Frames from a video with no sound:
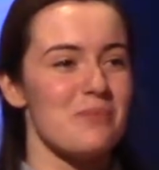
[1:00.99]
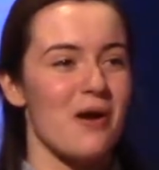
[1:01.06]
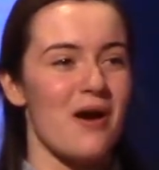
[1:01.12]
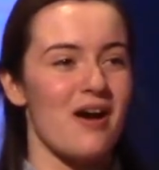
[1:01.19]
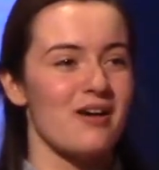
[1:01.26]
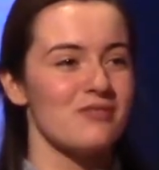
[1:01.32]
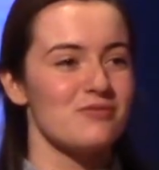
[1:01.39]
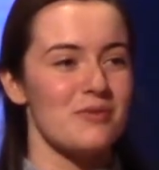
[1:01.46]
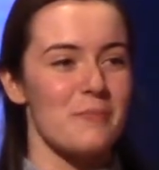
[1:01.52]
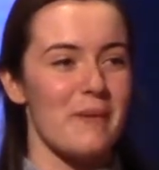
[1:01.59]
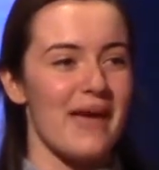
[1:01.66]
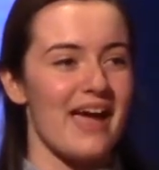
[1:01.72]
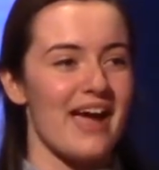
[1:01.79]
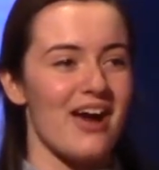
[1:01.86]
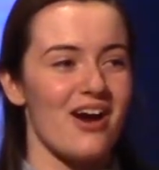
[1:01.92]
barn
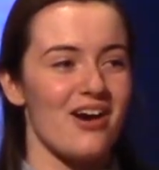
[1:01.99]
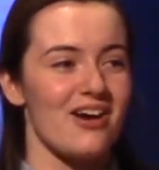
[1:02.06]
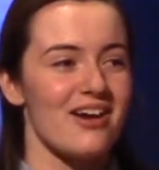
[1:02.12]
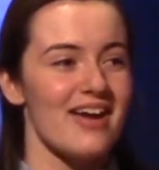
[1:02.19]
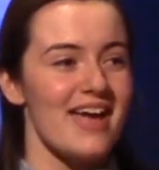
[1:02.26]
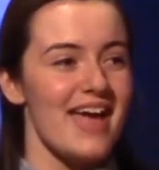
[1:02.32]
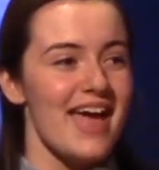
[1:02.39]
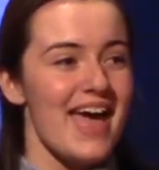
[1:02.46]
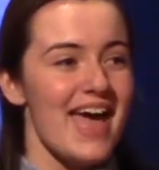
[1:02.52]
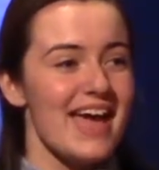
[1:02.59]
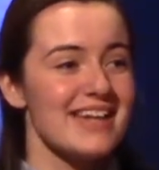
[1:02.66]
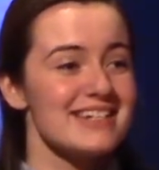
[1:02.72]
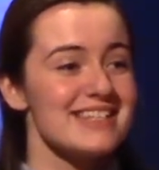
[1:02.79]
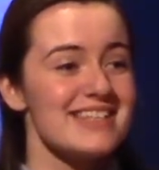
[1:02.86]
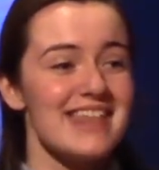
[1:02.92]
repair,
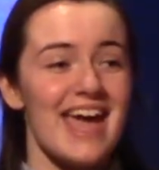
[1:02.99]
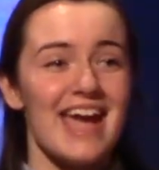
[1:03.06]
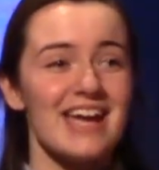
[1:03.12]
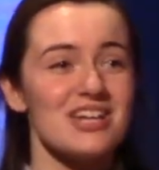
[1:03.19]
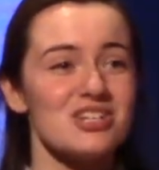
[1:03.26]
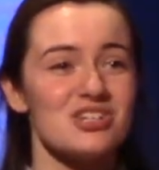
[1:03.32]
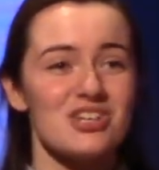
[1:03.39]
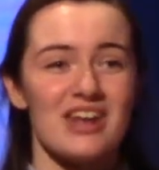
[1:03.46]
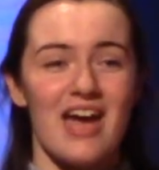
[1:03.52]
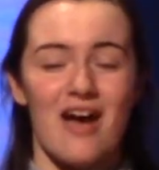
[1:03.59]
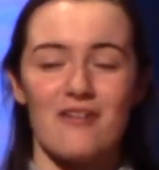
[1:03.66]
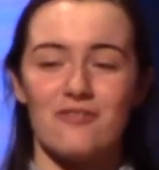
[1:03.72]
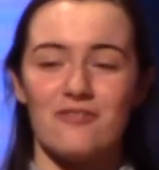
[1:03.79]
and they should have